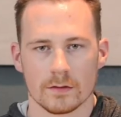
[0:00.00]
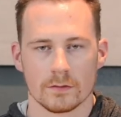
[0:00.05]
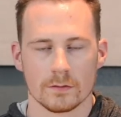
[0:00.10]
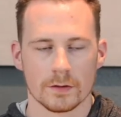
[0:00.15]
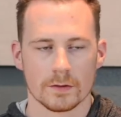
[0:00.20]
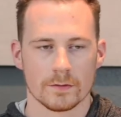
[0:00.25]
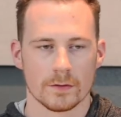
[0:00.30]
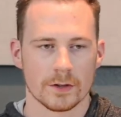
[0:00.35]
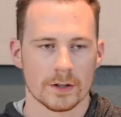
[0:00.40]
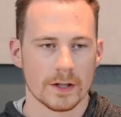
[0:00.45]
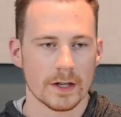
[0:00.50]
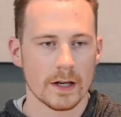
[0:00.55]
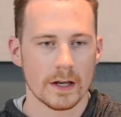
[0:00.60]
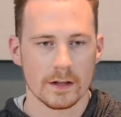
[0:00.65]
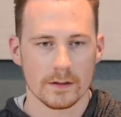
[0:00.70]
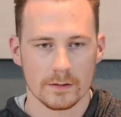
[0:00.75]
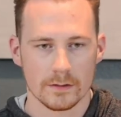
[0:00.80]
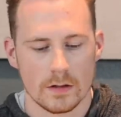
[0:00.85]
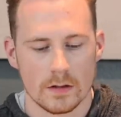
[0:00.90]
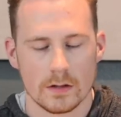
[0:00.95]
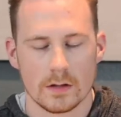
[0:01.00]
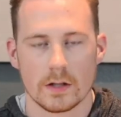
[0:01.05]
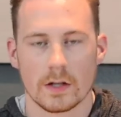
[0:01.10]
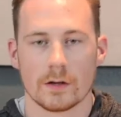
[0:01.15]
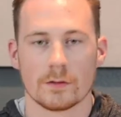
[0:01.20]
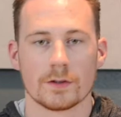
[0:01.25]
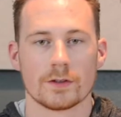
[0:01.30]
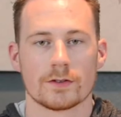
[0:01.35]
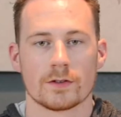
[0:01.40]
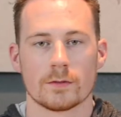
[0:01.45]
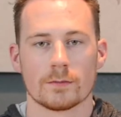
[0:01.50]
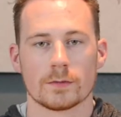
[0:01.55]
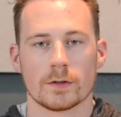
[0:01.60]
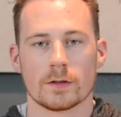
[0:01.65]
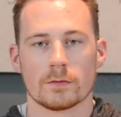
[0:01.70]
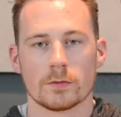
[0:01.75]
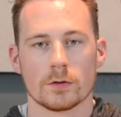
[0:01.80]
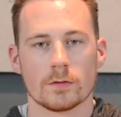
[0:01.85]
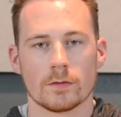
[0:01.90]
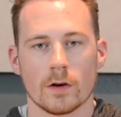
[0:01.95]
We forget. And we simply
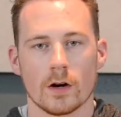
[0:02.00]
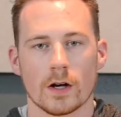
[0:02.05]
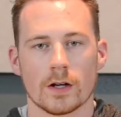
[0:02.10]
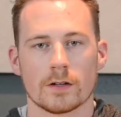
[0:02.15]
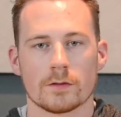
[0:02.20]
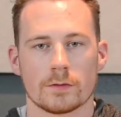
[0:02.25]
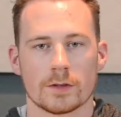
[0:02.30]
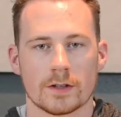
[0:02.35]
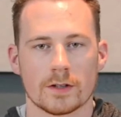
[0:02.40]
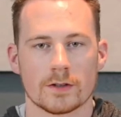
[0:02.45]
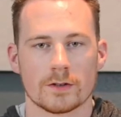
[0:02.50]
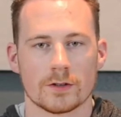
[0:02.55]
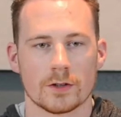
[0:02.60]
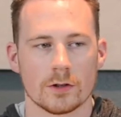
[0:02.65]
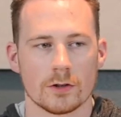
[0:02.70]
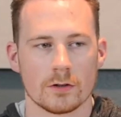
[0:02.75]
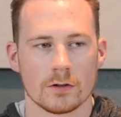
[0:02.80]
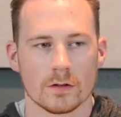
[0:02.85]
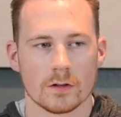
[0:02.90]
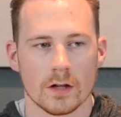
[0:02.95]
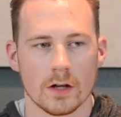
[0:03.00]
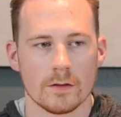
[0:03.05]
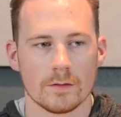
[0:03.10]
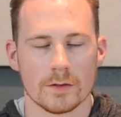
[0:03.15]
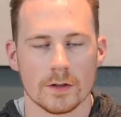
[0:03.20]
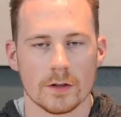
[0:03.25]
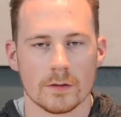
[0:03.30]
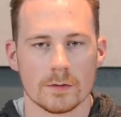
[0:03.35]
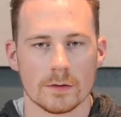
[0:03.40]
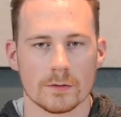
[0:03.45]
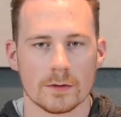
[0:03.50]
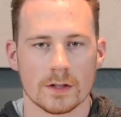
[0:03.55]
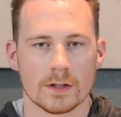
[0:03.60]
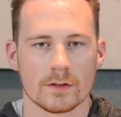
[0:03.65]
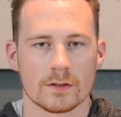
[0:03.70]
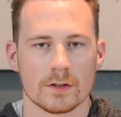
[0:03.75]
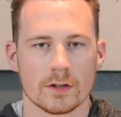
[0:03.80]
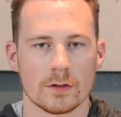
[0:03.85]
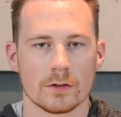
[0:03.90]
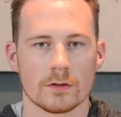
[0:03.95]
move on and we continue to love them and we
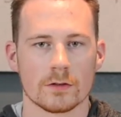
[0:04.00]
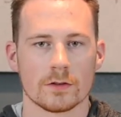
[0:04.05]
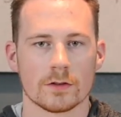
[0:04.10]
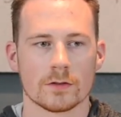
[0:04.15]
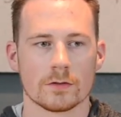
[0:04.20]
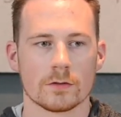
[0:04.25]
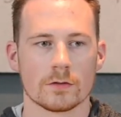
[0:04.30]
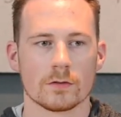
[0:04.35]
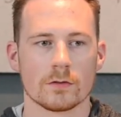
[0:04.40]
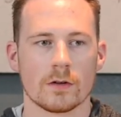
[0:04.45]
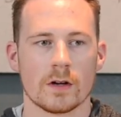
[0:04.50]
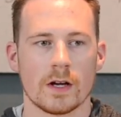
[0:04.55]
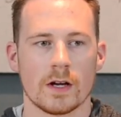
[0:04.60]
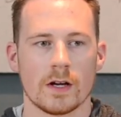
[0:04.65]
continue to